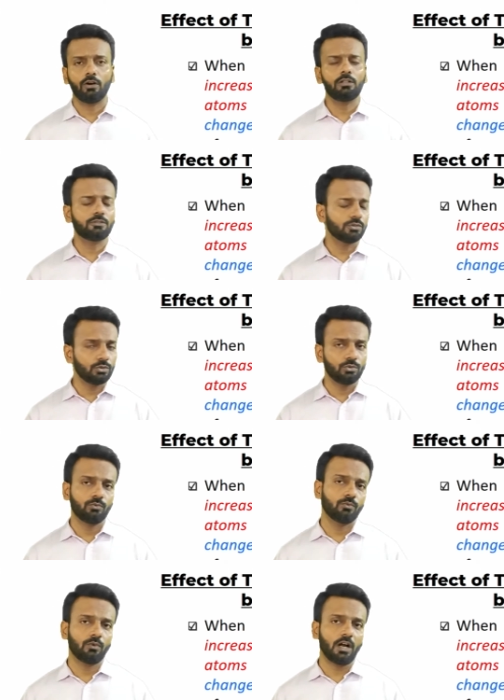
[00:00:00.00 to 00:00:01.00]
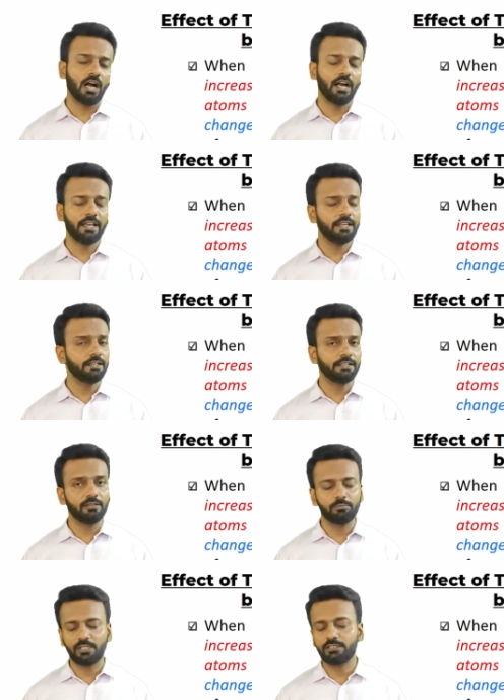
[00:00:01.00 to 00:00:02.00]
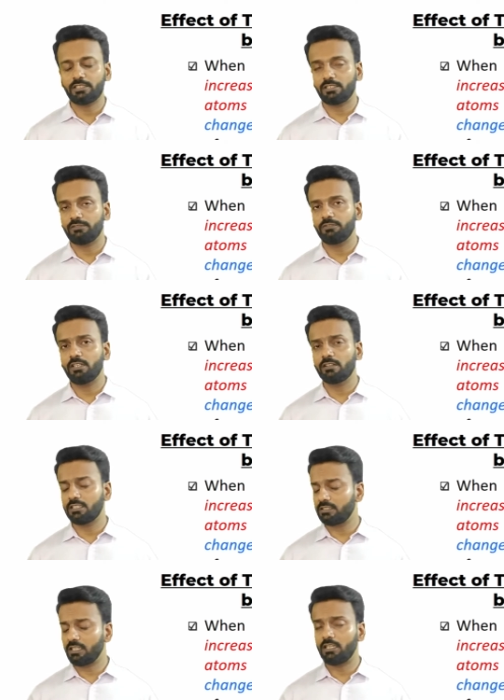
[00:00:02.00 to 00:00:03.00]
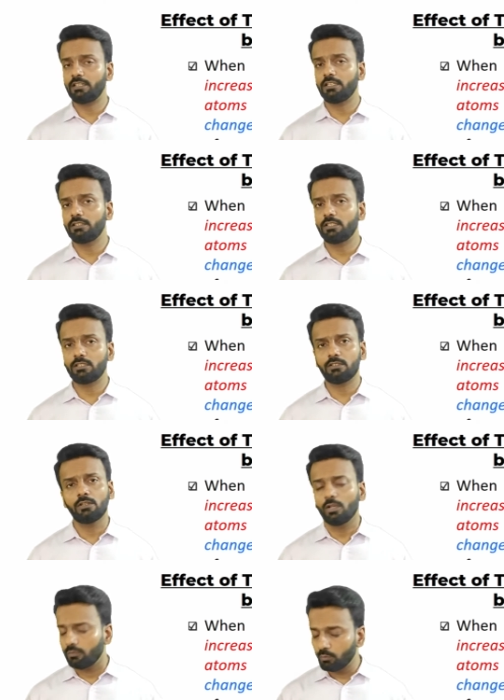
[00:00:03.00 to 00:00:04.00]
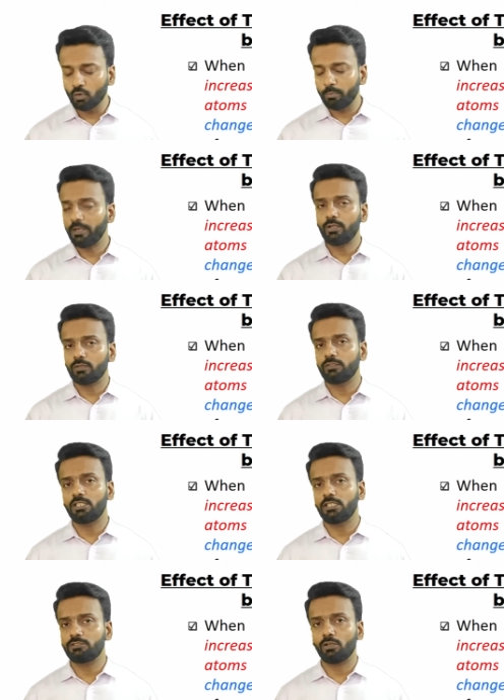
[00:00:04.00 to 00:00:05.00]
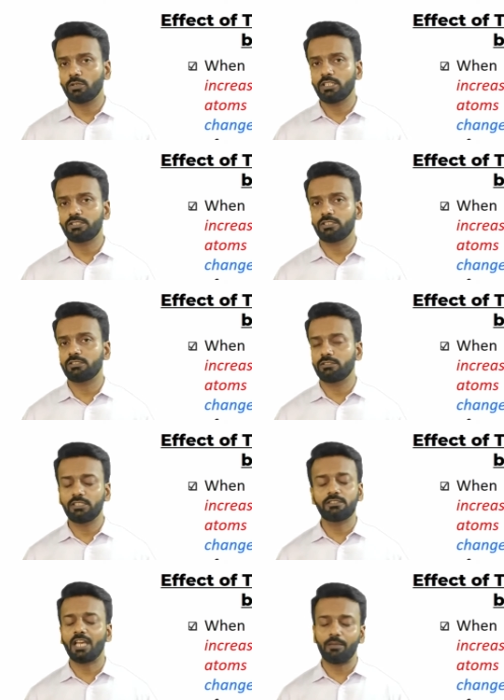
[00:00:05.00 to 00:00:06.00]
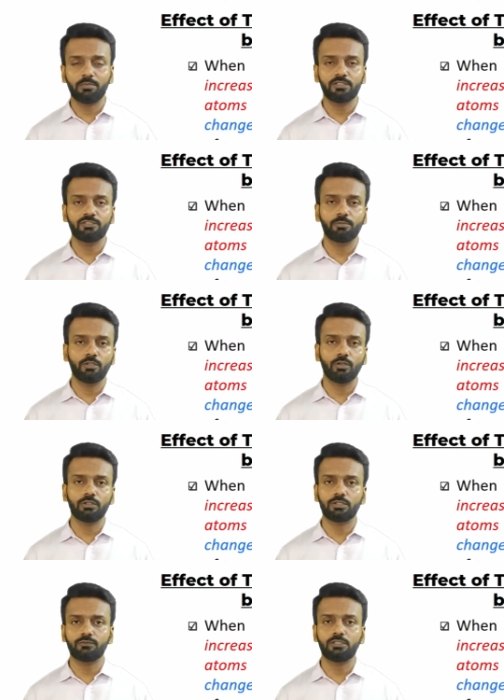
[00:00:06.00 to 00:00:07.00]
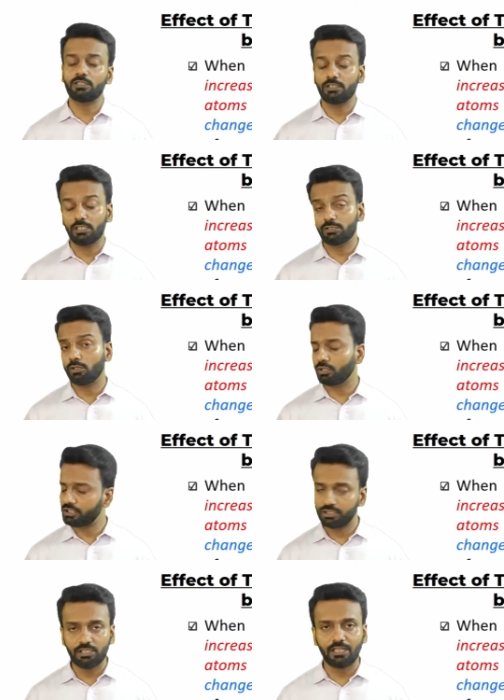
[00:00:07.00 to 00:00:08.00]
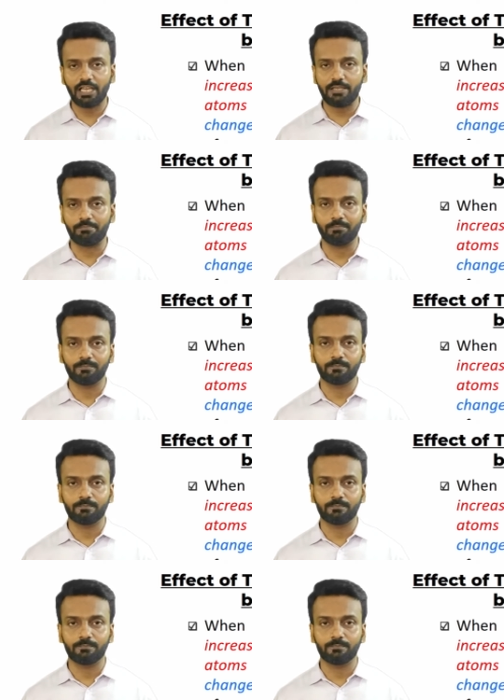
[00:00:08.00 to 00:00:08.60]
Also, high temperature will result in the movement of the dislocation. This happens because of the dislocation climb.